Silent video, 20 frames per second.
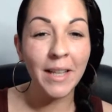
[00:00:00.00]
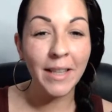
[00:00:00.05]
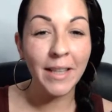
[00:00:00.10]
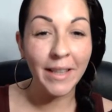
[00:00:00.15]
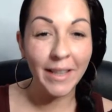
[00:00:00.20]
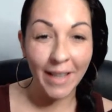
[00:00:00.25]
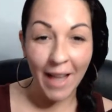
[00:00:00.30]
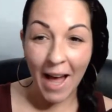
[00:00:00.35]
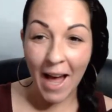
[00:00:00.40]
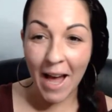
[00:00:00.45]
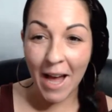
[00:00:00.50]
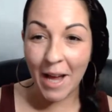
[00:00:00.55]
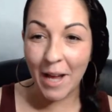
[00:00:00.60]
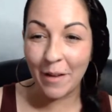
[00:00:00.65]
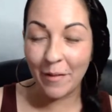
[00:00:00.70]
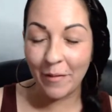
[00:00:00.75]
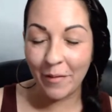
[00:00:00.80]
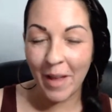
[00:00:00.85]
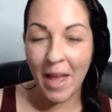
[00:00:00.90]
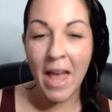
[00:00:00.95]

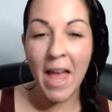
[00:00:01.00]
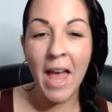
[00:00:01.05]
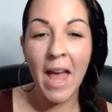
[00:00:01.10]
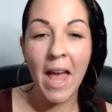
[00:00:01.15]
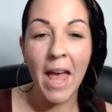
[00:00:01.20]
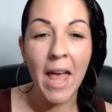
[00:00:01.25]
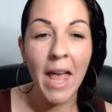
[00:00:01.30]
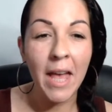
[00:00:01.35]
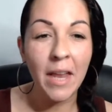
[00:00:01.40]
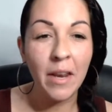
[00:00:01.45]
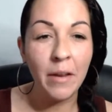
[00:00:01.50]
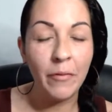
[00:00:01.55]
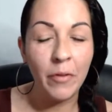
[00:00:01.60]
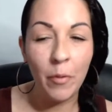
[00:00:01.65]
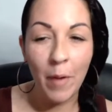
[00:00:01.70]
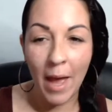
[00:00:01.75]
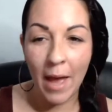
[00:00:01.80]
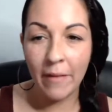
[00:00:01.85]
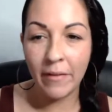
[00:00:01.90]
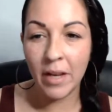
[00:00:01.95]
live. And if
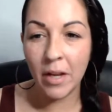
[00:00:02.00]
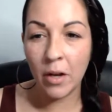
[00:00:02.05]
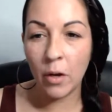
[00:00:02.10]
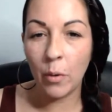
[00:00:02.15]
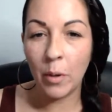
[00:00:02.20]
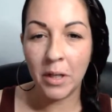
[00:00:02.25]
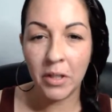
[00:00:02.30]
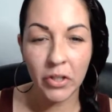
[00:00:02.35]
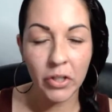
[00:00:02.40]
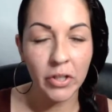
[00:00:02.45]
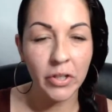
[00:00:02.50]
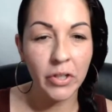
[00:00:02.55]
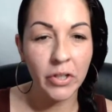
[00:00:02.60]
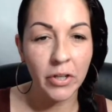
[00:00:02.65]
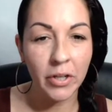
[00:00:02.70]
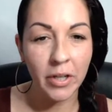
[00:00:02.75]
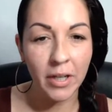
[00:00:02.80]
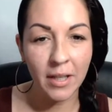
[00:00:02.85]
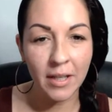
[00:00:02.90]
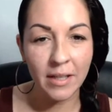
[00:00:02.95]
you have any questions
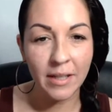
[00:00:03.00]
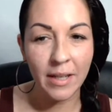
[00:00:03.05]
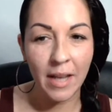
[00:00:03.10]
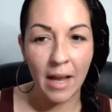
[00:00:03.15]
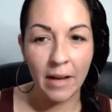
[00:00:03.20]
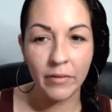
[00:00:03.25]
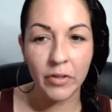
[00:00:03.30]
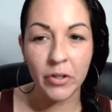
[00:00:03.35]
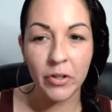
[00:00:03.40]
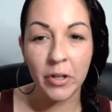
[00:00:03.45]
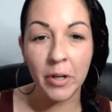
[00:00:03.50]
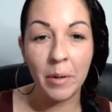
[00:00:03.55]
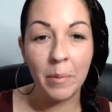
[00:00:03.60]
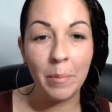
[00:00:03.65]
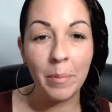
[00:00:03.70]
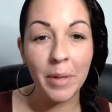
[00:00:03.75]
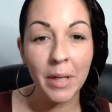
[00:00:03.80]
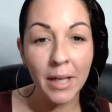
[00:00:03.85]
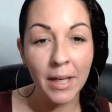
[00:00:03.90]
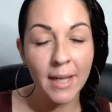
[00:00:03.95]
during this live
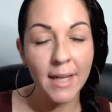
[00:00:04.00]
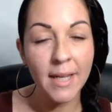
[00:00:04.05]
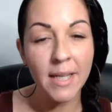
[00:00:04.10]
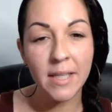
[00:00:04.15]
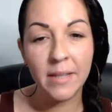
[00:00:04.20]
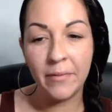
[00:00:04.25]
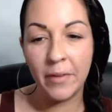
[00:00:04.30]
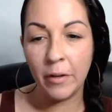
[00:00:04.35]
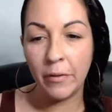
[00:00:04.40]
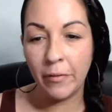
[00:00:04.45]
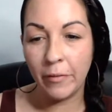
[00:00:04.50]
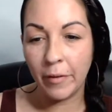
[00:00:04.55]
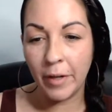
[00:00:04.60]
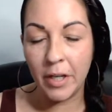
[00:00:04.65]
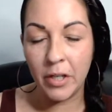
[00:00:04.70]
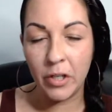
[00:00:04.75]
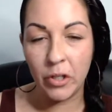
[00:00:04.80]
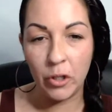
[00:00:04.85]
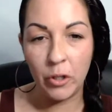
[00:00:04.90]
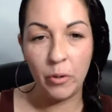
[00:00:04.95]
stream, please feel
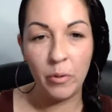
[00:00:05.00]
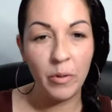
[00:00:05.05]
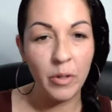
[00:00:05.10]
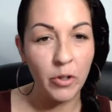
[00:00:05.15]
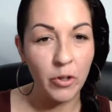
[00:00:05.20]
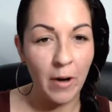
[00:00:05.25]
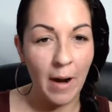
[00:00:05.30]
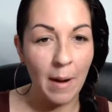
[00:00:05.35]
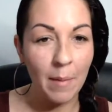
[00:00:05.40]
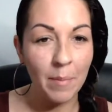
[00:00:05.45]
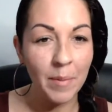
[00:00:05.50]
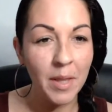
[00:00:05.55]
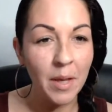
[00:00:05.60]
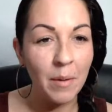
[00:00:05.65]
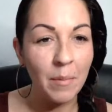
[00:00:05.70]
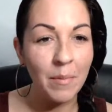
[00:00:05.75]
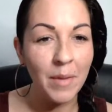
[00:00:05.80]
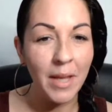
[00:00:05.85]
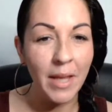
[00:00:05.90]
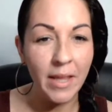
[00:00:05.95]
free to drop
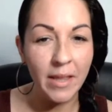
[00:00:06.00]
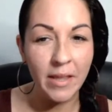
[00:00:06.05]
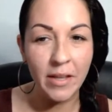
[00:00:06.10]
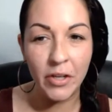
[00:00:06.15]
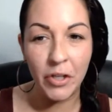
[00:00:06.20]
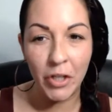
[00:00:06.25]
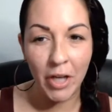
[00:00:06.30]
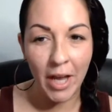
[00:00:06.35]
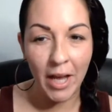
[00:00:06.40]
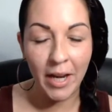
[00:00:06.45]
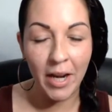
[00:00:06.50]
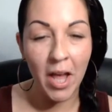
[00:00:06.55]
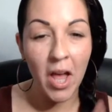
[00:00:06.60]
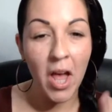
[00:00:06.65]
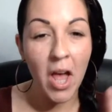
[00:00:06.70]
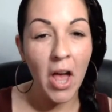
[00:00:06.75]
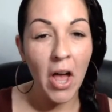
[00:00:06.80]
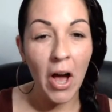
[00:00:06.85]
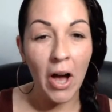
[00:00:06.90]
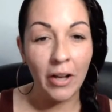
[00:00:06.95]
them in the chat.
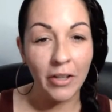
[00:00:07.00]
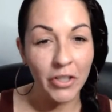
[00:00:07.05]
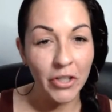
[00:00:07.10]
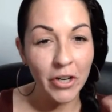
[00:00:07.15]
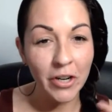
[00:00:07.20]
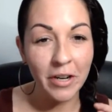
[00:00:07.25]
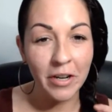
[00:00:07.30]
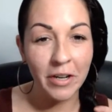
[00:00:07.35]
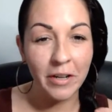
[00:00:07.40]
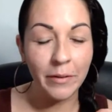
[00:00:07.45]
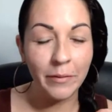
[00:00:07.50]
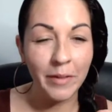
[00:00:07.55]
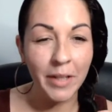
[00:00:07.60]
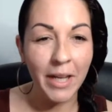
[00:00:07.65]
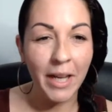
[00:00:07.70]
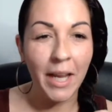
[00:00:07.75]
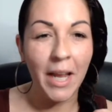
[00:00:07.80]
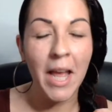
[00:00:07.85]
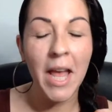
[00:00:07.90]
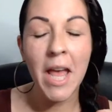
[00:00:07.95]

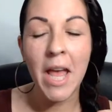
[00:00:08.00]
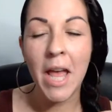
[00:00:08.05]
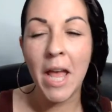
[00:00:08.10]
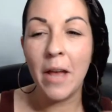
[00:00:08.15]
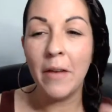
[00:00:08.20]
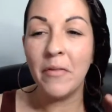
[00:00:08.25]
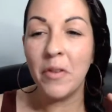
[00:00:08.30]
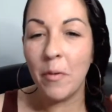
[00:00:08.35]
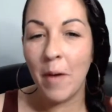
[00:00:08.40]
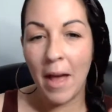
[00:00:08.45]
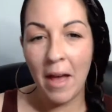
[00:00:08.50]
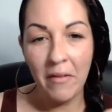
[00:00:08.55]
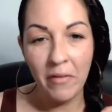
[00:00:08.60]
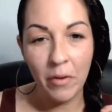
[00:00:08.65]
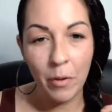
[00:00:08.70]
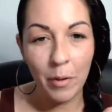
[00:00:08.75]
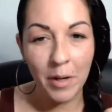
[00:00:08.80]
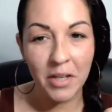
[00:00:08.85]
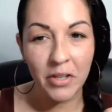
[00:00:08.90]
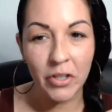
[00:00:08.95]
Alternatively, if you have
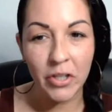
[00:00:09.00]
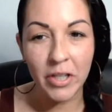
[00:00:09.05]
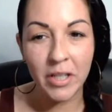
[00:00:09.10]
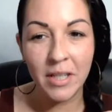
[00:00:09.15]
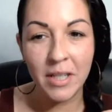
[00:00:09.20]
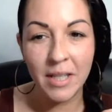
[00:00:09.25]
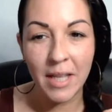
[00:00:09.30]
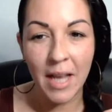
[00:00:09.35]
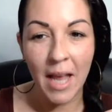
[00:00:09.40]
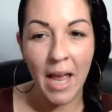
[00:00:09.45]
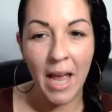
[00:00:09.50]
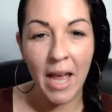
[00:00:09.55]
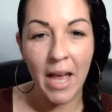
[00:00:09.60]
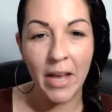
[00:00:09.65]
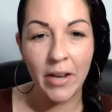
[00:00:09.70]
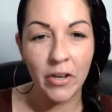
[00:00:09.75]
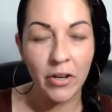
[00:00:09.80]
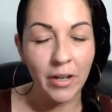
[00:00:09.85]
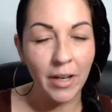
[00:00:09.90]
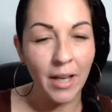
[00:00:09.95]
questions
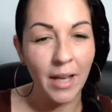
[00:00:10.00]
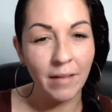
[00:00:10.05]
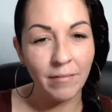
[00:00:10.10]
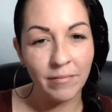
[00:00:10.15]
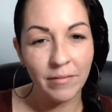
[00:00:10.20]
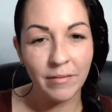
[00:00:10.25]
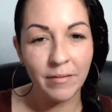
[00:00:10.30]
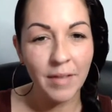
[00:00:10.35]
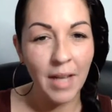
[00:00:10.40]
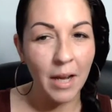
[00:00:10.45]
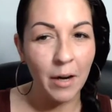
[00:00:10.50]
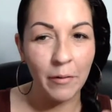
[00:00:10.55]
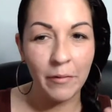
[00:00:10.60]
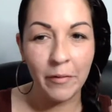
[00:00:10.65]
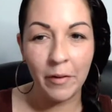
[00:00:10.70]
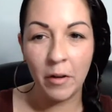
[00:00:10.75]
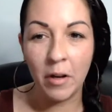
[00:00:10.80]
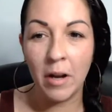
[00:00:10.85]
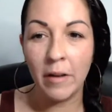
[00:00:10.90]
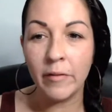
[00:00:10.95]
and you're like, I don't
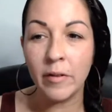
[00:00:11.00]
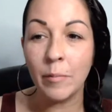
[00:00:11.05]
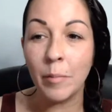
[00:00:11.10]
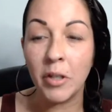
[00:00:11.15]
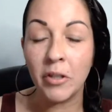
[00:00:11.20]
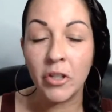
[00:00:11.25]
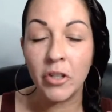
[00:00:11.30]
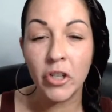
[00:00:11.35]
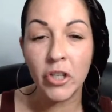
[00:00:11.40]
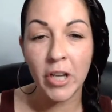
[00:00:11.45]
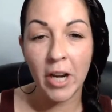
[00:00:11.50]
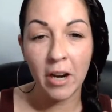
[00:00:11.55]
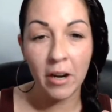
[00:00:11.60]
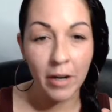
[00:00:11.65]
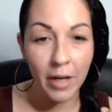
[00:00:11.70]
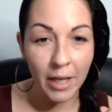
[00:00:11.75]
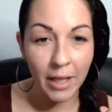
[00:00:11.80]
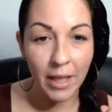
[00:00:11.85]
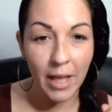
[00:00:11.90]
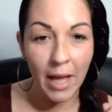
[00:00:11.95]
feel comfortable
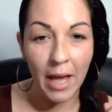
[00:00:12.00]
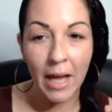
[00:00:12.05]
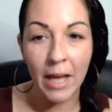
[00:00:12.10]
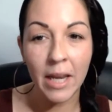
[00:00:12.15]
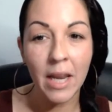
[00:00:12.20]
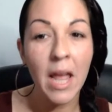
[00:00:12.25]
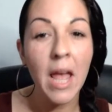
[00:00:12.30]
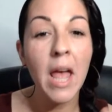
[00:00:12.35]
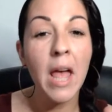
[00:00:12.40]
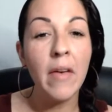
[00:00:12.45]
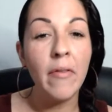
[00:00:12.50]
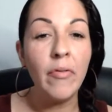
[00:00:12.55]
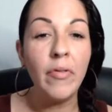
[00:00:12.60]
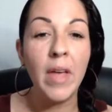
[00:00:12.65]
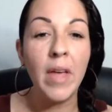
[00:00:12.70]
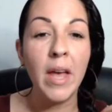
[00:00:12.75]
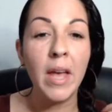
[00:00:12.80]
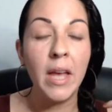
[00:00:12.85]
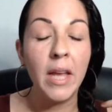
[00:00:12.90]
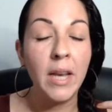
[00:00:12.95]
sharing that,
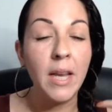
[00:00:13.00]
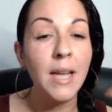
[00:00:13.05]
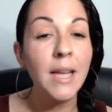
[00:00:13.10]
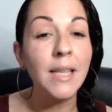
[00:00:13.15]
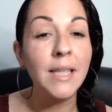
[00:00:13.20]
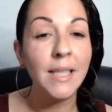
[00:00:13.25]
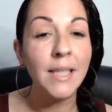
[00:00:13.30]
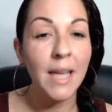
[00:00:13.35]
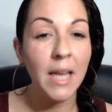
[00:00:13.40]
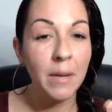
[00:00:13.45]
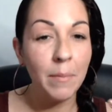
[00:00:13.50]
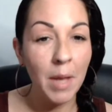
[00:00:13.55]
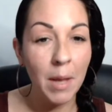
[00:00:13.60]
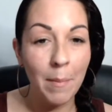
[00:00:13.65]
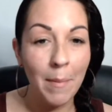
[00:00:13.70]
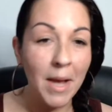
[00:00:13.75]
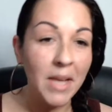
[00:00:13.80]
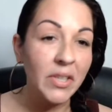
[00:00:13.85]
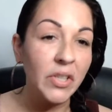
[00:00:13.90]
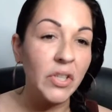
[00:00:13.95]
then send me a
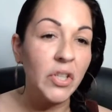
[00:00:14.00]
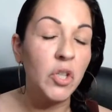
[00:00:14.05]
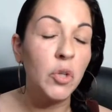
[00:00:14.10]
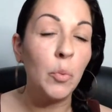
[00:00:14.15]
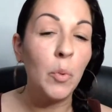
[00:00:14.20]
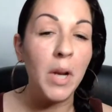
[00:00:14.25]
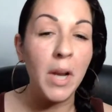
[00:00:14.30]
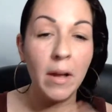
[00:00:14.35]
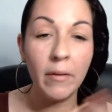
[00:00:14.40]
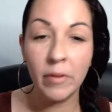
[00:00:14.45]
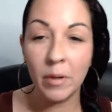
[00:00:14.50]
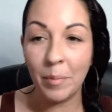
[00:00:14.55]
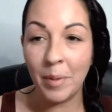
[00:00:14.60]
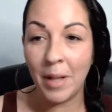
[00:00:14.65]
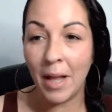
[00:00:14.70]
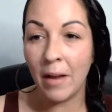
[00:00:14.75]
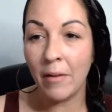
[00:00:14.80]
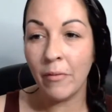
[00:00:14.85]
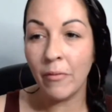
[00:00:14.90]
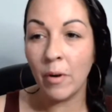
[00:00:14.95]
message, whatever
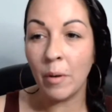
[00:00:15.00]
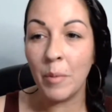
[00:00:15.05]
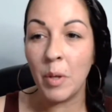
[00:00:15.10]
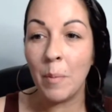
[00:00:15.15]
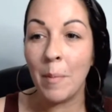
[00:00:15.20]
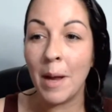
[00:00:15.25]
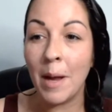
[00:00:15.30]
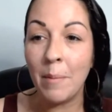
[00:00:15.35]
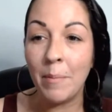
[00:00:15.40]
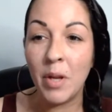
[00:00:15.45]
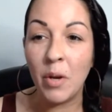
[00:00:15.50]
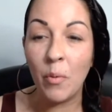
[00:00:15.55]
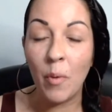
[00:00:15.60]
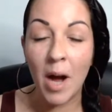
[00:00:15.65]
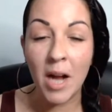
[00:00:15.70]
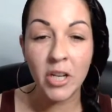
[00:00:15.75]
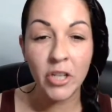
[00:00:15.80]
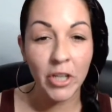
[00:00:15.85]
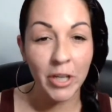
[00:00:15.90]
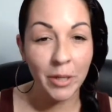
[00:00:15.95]
platform you might be
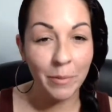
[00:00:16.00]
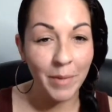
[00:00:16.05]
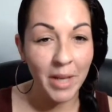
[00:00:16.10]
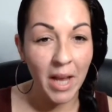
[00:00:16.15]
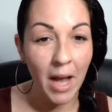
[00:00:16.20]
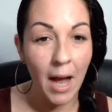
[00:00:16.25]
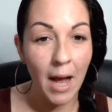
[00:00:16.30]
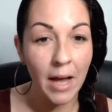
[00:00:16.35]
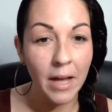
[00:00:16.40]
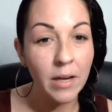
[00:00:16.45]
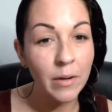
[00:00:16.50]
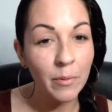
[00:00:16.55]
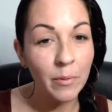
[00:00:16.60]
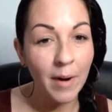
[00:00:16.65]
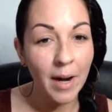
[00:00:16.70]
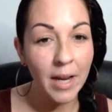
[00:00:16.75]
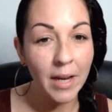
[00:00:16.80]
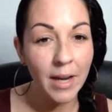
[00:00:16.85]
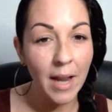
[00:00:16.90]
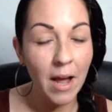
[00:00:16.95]
watching me on
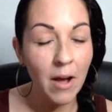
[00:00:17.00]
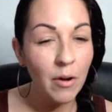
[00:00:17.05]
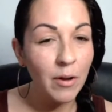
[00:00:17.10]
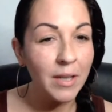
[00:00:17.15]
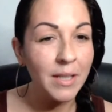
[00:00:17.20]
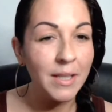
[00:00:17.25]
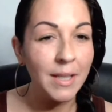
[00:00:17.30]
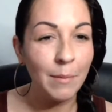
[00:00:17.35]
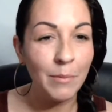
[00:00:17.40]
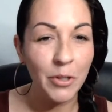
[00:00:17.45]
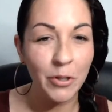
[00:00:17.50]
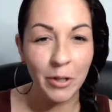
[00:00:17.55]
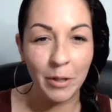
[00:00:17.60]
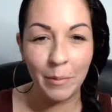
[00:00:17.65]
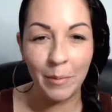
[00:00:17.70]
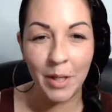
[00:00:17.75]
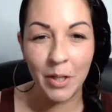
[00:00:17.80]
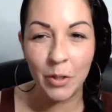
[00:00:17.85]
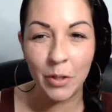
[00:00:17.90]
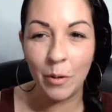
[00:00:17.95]
right now, because I'm
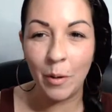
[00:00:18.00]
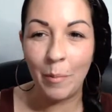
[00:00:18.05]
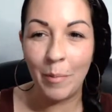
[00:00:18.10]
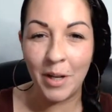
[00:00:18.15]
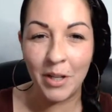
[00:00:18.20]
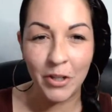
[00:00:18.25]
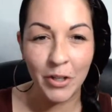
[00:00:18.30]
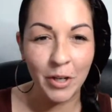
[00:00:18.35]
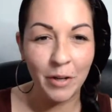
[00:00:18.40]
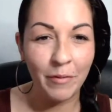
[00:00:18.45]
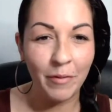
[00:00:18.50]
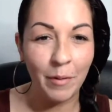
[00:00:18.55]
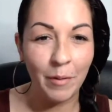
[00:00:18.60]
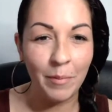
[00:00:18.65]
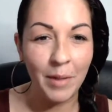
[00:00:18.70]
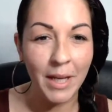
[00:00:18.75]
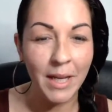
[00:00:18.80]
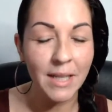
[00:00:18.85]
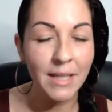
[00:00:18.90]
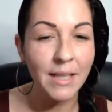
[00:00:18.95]
streaming to a bunch of
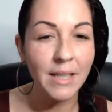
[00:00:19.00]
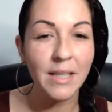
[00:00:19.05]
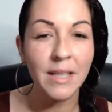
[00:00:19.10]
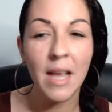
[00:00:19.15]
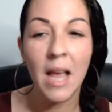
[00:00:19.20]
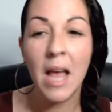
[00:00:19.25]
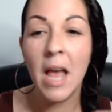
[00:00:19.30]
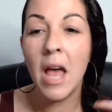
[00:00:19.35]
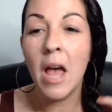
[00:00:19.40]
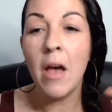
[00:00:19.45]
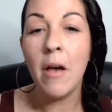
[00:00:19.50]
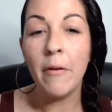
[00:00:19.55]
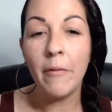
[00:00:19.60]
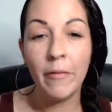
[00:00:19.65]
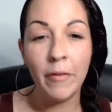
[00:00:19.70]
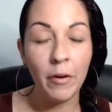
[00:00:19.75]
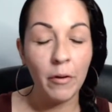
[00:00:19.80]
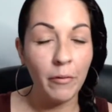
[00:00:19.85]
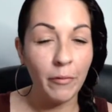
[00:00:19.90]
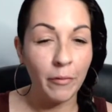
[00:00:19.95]
different places.
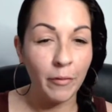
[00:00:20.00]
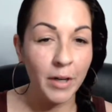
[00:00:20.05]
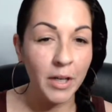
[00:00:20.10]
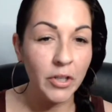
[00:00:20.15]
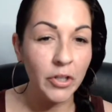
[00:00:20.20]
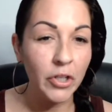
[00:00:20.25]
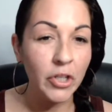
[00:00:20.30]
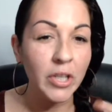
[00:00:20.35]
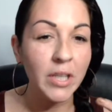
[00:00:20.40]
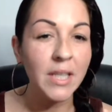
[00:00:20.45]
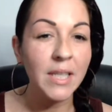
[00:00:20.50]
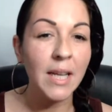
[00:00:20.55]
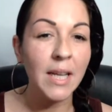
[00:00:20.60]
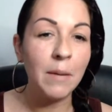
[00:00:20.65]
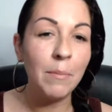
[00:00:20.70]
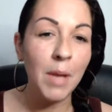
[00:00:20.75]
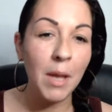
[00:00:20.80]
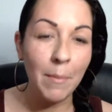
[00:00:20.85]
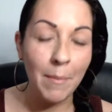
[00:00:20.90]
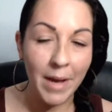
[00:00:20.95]
Feel free to just
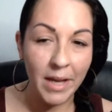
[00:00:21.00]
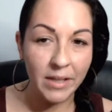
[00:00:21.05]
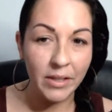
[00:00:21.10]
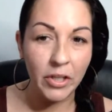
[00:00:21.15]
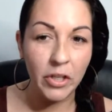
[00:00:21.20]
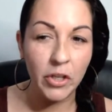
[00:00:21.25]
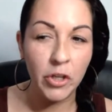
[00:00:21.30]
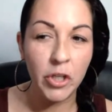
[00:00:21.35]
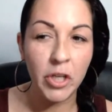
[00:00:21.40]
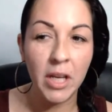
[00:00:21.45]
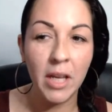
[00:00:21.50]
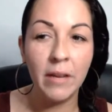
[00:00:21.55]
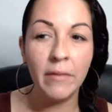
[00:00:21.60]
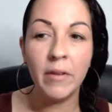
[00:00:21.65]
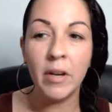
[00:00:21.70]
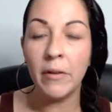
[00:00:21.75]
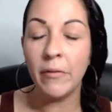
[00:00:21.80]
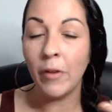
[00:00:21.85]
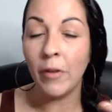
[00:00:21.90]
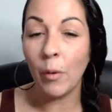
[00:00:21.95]
send me a message,
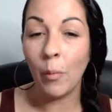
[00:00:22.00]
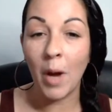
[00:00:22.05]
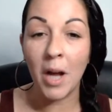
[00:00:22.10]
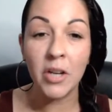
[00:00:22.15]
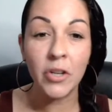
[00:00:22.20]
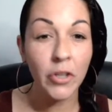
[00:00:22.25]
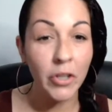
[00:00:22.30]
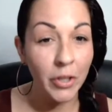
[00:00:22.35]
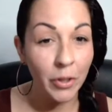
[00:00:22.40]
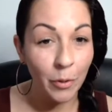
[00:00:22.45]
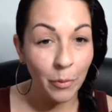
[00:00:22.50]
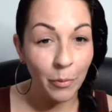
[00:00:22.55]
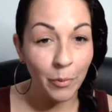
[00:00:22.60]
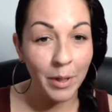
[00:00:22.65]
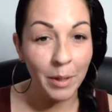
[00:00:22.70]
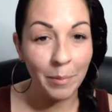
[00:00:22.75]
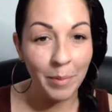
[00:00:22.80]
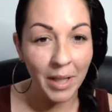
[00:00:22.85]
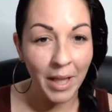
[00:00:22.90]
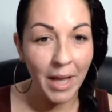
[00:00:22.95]
even if you're watching the
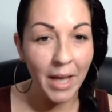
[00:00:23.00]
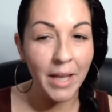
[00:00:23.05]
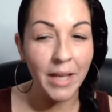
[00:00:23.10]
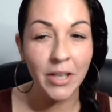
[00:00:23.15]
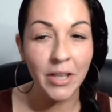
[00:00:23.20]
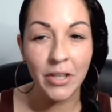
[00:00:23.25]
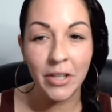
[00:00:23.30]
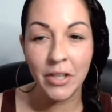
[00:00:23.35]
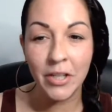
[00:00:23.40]
replay.